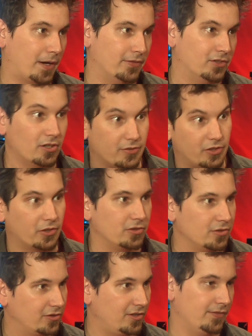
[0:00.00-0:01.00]
private servers aren't
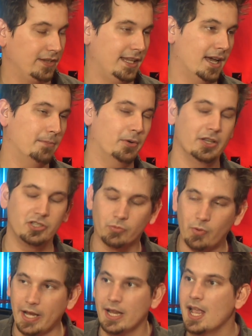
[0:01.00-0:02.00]
sniffing the output? And you're
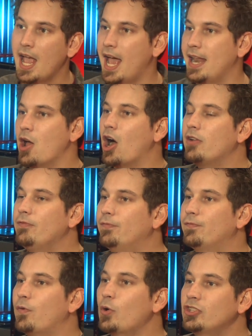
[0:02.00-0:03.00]
right, and
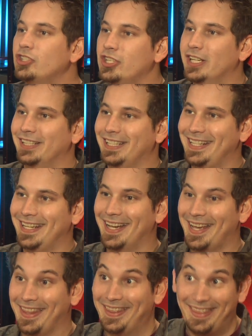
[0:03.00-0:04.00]
unfortunately,
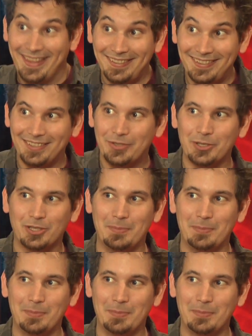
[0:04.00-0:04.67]
this is going